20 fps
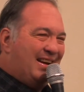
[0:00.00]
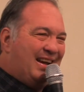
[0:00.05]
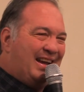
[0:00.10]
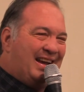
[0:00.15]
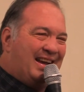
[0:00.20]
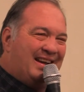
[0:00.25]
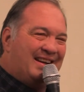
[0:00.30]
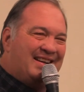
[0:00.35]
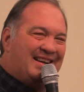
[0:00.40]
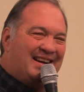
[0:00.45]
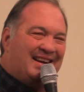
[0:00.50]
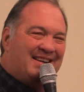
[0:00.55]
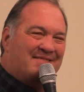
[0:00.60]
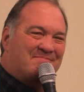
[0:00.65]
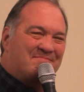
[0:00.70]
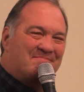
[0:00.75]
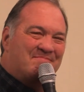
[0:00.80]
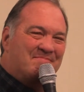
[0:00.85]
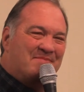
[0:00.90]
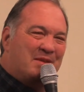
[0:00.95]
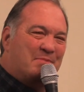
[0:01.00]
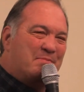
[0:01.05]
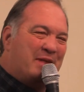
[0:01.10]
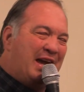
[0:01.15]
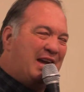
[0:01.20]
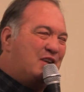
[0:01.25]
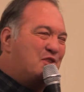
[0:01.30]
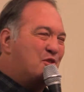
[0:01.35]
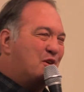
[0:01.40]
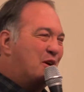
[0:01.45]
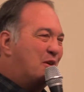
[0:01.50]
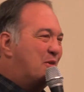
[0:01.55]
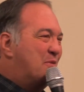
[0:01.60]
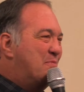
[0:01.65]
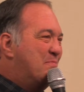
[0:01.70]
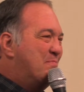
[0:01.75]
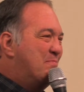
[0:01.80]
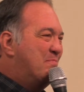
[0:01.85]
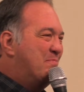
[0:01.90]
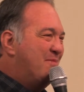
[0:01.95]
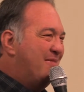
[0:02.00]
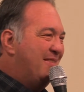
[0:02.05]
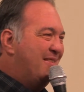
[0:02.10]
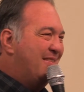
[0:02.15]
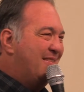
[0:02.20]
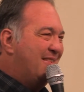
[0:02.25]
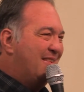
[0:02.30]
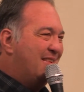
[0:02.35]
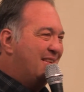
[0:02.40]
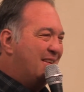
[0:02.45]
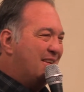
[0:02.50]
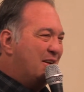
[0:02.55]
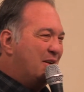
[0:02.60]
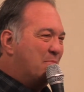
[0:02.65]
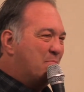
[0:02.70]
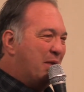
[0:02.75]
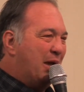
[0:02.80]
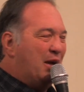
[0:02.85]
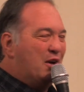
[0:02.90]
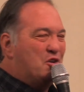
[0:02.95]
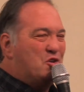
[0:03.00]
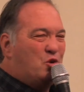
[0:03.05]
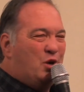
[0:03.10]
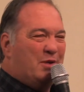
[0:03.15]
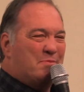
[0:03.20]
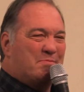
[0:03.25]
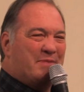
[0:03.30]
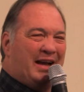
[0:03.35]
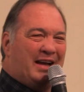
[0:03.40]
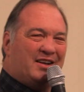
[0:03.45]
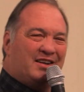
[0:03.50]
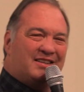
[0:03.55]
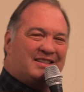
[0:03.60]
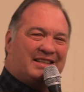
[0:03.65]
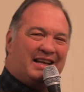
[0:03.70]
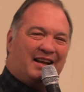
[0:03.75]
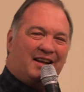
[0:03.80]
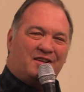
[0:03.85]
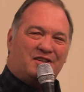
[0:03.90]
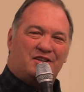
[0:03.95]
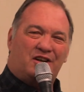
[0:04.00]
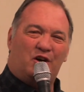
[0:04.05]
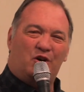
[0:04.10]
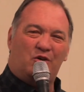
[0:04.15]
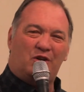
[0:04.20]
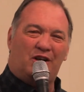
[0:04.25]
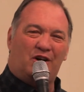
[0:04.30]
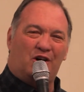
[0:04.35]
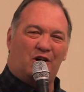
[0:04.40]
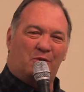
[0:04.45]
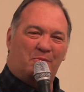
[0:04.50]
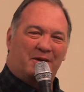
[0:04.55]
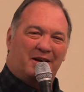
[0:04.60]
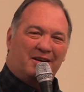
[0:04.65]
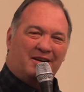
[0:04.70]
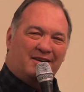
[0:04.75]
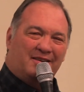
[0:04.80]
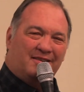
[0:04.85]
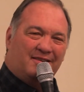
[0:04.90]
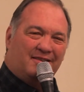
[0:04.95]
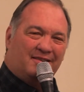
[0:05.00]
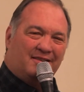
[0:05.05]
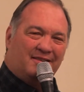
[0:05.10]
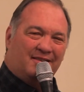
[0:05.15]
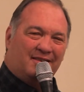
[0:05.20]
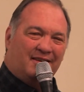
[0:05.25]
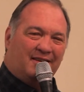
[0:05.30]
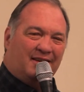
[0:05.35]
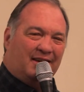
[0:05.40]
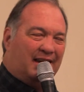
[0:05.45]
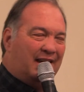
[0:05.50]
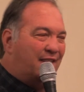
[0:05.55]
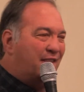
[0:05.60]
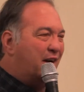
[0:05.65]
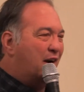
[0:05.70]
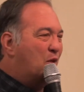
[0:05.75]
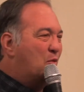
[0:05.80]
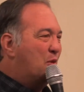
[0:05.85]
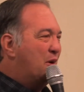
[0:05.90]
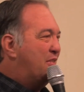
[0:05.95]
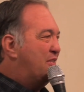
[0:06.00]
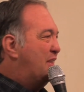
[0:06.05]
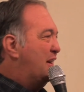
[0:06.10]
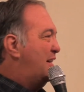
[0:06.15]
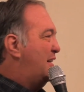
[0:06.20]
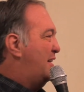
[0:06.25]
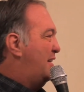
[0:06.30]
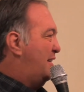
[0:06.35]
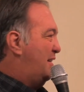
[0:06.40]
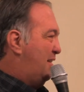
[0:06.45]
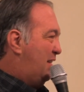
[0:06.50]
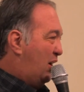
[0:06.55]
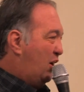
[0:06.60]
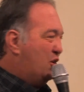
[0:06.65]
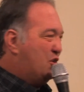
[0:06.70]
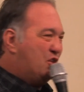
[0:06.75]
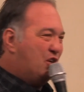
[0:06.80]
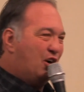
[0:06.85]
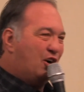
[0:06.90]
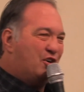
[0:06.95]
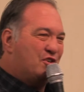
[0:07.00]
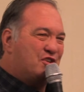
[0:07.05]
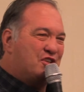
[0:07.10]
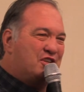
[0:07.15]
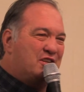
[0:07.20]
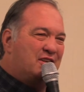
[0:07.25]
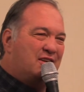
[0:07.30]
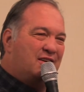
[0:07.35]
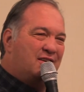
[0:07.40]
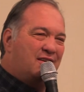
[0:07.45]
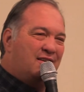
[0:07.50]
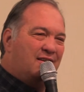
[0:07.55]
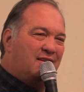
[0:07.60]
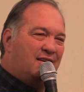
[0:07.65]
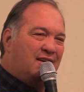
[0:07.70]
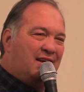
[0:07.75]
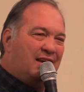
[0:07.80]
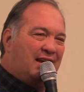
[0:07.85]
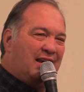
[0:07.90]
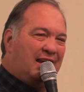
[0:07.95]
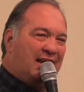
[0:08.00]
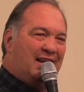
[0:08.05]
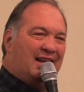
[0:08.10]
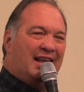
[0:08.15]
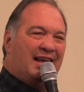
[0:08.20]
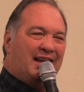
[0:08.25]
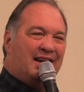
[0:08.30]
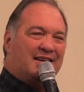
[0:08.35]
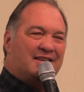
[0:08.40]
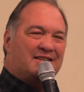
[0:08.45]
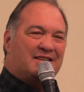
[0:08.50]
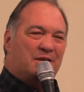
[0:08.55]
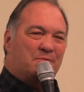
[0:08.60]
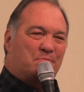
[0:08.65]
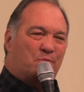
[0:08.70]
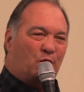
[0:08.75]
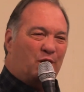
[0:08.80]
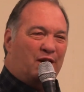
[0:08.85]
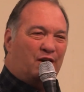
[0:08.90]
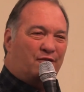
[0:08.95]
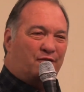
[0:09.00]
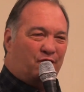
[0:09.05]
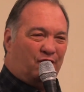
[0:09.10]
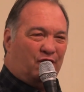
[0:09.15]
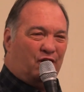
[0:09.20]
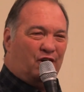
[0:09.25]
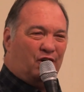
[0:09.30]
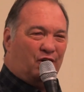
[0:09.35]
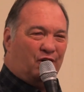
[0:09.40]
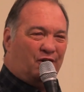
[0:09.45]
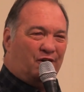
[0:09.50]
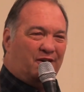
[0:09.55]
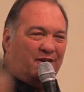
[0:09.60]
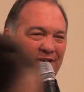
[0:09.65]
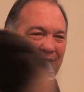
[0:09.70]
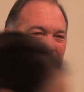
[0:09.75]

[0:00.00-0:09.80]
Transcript: And Pedro made a trip back to Sallisaw, Oklahoma, and there with our church, he led us in prayer for her.